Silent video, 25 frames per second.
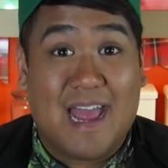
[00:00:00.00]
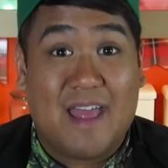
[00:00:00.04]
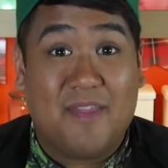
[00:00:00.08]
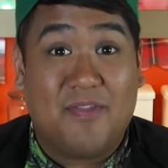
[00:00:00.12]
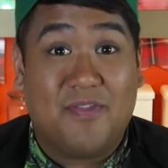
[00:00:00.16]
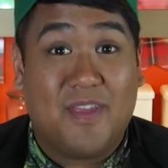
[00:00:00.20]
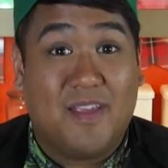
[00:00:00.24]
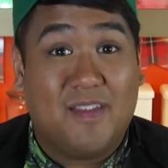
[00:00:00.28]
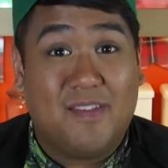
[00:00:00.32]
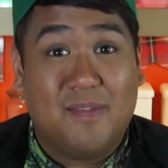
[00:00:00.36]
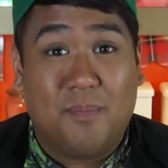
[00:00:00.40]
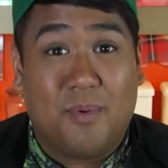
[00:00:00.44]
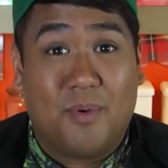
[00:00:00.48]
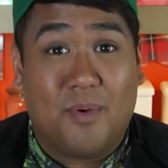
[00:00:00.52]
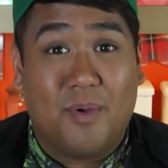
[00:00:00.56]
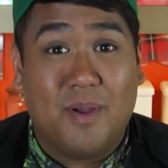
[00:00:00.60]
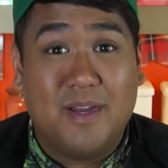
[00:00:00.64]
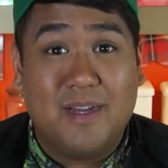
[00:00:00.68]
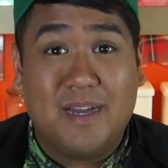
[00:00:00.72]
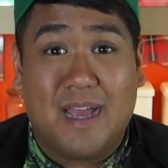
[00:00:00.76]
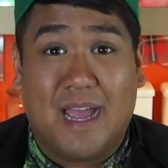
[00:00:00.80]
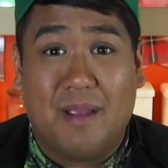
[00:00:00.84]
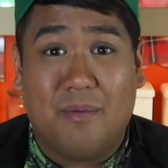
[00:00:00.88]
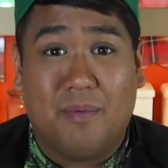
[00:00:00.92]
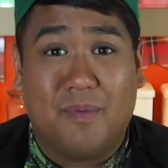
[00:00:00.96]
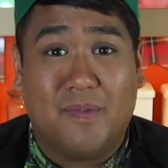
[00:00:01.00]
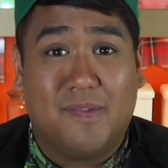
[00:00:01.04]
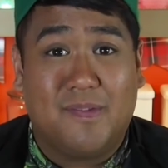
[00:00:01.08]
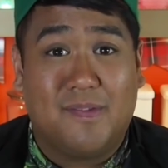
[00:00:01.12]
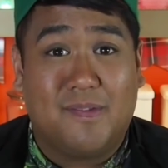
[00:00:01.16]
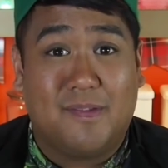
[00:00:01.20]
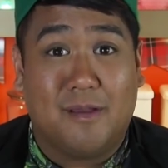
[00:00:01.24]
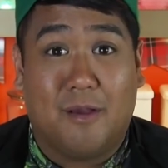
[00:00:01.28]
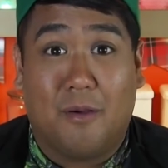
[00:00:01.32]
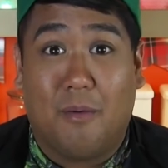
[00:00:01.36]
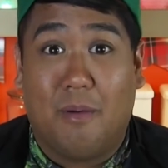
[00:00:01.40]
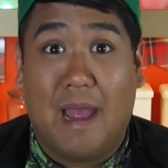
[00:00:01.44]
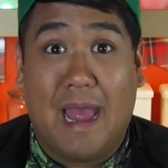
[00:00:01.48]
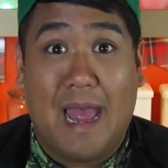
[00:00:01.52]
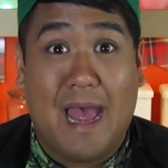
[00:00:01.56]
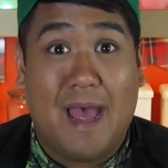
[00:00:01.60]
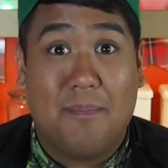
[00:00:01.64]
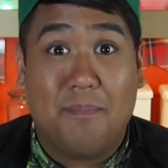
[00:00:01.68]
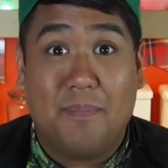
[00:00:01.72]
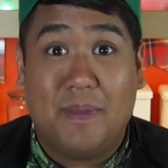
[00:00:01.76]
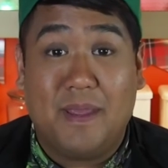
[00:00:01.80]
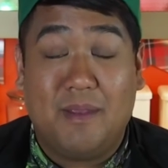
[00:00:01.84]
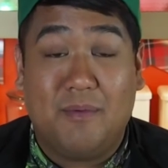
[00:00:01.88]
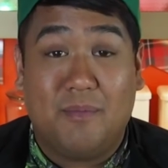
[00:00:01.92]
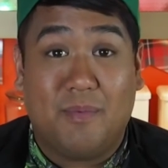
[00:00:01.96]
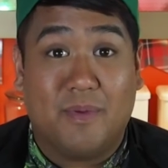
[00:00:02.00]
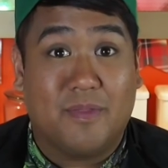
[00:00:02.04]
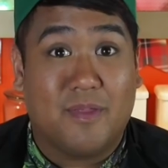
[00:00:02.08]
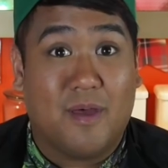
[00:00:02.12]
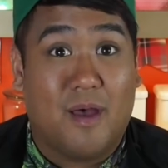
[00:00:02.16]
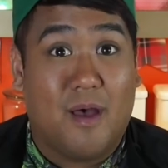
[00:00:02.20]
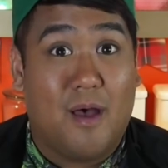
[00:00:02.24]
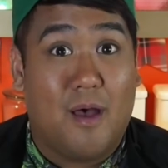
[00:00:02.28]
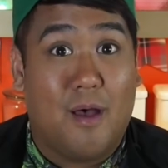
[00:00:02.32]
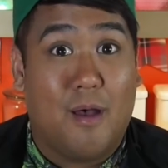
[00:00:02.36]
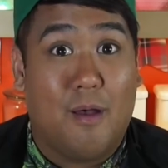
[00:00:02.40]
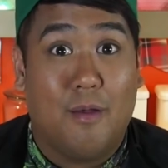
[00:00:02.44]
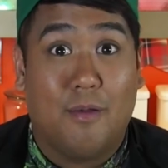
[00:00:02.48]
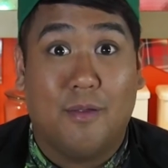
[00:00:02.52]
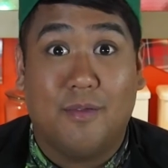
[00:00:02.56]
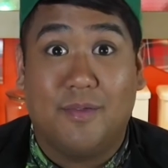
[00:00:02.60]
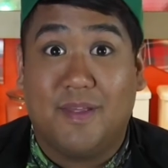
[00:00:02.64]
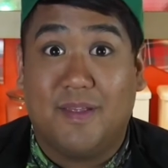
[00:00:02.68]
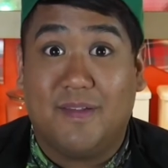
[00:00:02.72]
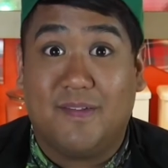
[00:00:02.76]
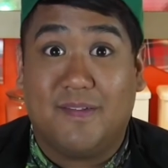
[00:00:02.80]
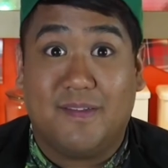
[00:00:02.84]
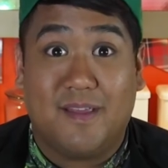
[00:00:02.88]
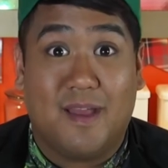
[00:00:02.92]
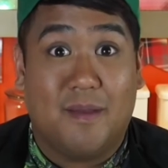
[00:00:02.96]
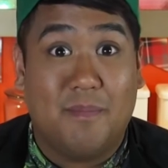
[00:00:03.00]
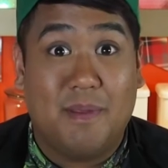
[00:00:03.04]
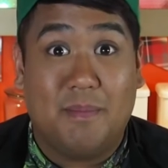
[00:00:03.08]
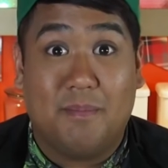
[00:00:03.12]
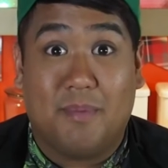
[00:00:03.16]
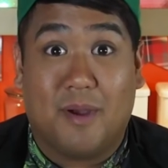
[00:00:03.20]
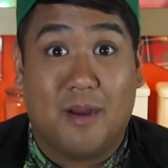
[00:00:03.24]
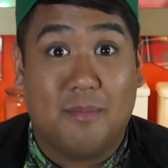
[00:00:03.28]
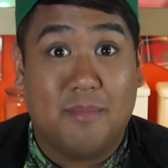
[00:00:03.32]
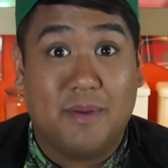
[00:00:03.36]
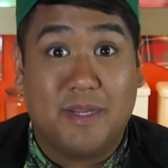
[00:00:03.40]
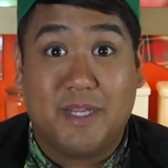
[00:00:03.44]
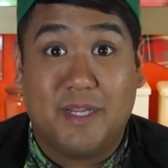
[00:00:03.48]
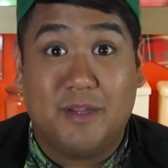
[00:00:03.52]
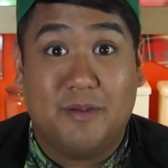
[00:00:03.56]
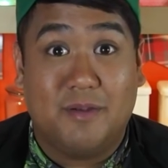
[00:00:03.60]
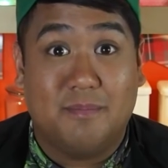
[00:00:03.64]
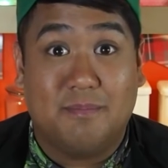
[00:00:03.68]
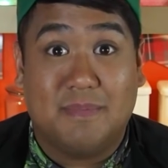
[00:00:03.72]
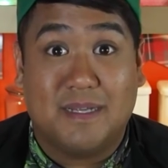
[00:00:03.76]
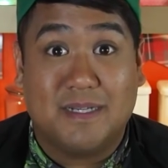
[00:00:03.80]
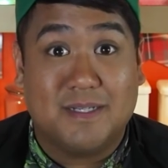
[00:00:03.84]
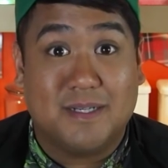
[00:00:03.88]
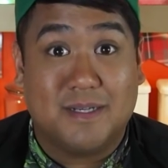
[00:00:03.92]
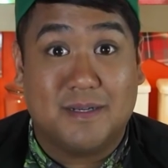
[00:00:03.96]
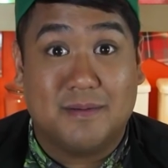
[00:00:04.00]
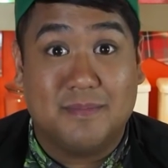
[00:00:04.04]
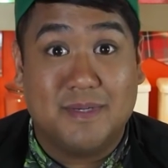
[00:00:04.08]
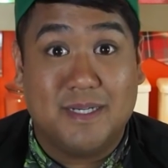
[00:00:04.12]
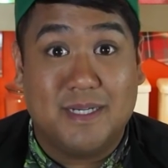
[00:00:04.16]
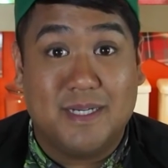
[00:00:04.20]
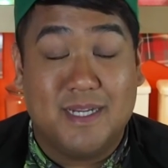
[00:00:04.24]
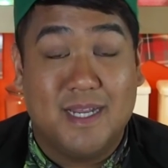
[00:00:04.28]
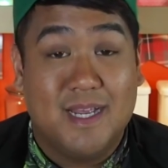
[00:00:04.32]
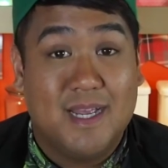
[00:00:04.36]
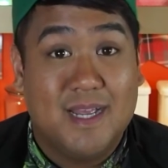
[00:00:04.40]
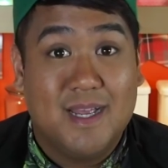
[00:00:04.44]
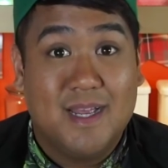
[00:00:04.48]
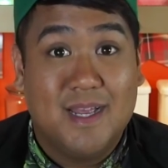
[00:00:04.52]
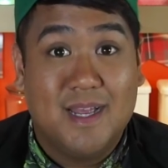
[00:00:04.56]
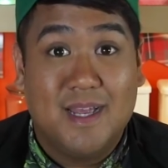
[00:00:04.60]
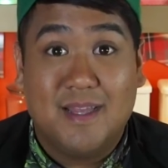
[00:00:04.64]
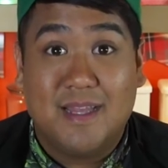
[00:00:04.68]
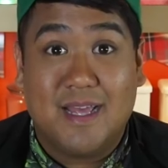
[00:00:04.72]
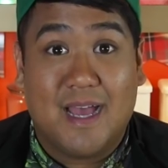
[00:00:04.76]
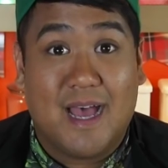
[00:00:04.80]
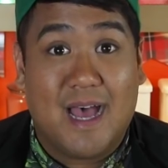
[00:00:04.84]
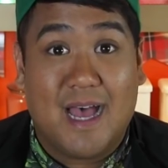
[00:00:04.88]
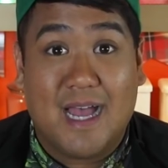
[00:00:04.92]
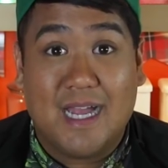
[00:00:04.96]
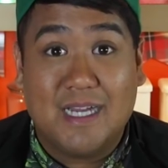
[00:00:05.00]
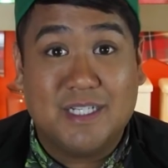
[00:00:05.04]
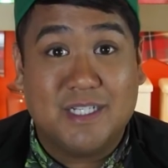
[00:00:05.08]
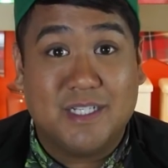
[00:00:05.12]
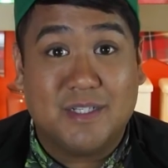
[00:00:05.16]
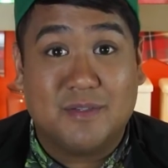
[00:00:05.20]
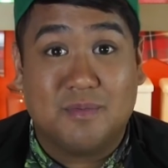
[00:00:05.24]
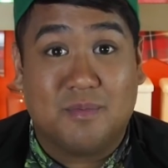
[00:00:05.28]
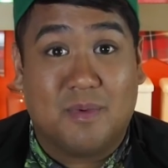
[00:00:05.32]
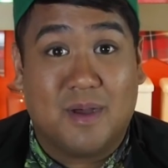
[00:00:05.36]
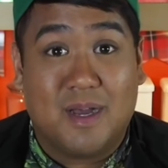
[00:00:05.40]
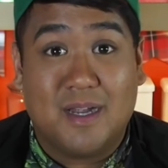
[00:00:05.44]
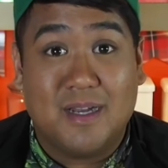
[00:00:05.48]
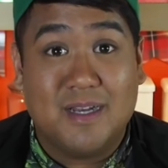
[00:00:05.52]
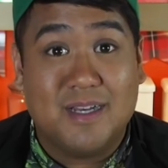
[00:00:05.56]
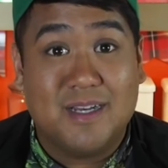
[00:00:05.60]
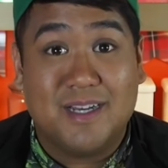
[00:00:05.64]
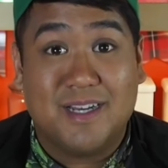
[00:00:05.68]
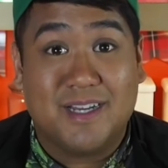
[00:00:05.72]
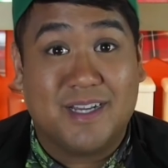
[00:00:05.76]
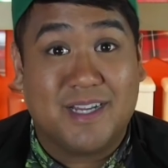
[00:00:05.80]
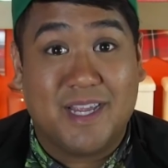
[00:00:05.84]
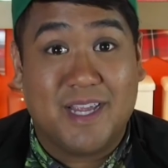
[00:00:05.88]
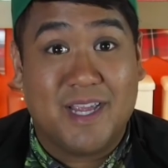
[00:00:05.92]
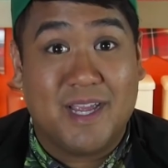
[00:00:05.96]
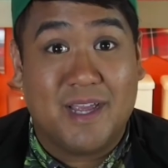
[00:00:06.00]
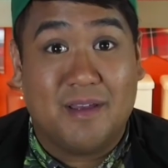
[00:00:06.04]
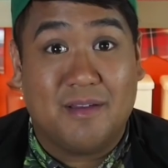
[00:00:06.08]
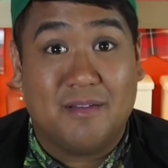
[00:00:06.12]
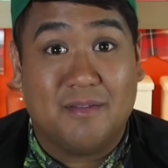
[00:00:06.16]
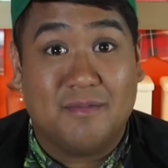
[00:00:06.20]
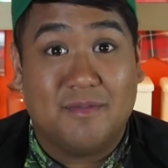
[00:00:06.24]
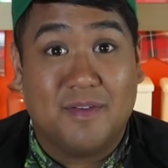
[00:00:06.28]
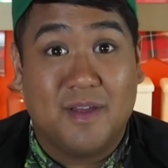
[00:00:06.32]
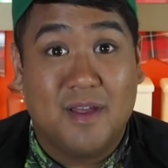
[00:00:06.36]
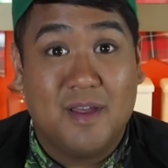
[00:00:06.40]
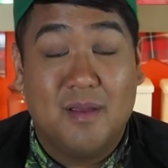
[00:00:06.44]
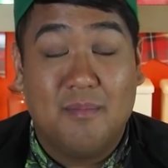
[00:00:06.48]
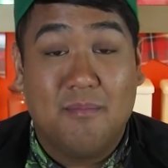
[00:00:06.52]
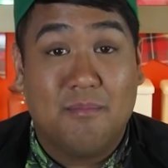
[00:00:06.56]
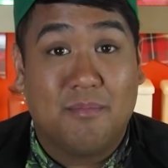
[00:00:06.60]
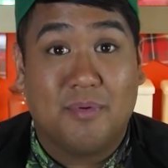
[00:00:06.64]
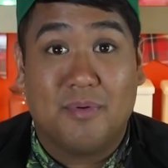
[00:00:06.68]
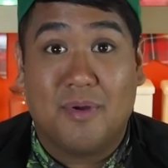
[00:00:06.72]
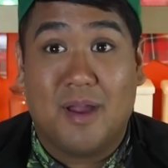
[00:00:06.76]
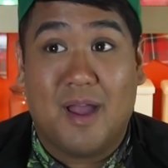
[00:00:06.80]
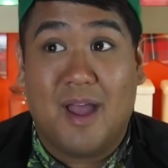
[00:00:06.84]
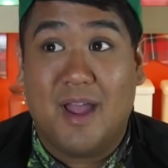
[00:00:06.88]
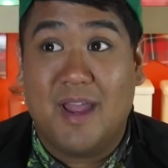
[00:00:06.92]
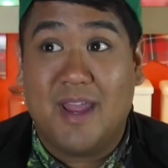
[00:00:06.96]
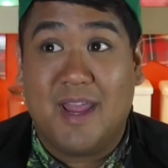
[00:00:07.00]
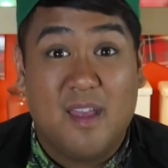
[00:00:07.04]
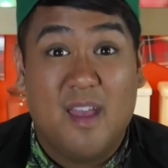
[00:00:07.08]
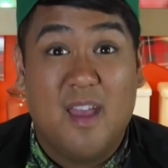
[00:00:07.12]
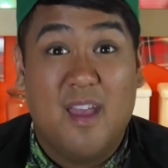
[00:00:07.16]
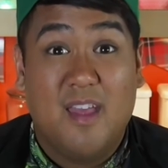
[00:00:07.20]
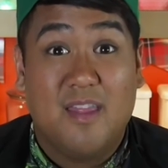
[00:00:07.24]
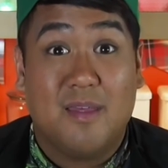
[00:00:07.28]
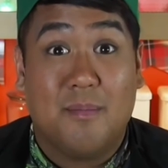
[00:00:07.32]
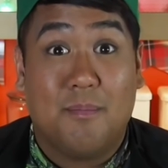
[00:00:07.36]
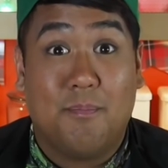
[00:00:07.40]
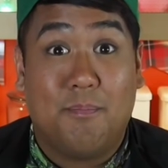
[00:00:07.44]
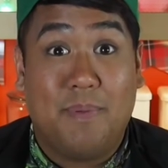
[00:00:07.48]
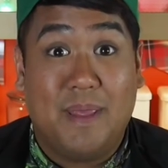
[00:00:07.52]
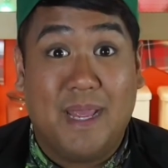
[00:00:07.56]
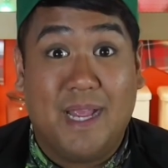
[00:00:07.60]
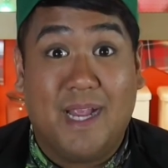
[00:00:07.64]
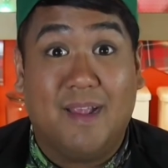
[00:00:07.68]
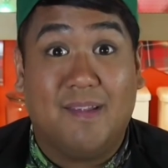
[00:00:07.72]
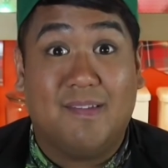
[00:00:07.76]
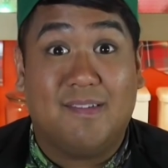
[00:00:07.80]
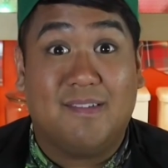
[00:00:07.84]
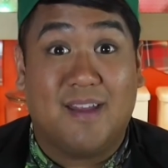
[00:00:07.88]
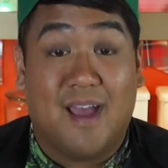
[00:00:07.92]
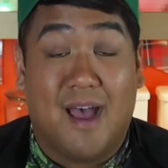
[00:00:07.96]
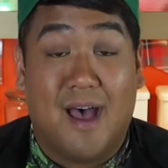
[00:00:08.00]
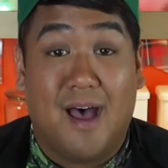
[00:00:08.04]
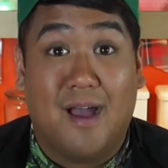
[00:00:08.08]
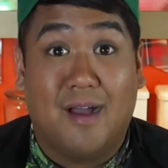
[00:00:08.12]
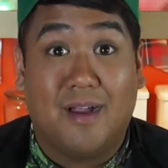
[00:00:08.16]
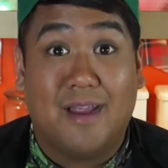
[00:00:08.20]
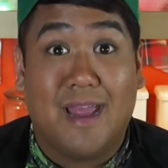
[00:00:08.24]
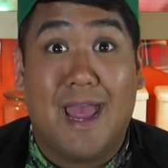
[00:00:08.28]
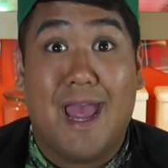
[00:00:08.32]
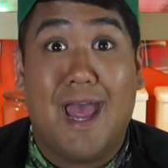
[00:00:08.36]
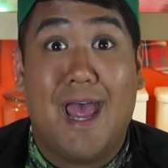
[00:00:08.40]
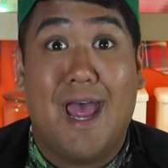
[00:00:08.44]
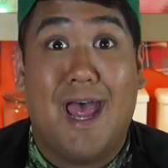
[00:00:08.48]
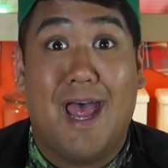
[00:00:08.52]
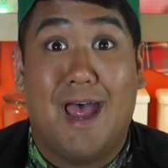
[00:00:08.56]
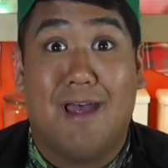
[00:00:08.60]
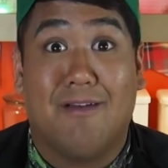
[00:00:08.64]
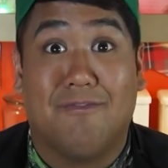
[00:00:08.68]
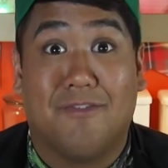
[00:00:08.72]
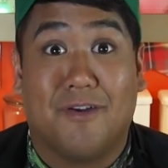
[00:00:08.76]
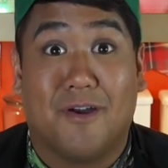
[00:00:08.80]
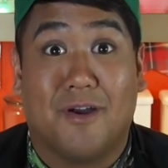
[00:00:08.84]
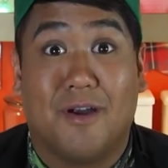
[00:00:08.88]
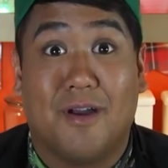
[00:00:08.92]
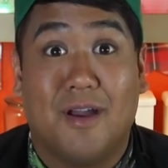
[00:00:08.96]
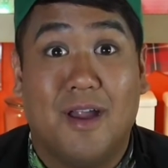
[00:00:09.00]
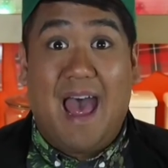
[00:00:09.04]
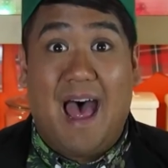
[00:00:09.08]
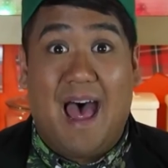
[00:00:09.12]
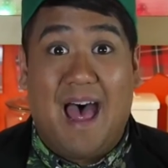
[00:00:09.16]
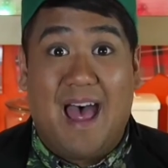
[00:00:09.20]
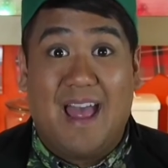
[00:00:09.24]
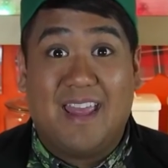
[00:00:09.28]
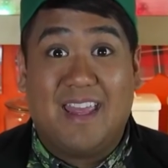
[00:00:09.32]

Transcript: At this point, I was so happy with all this yummy barbecue in my tummy that I just wanted to give Brian the biggest hug ever.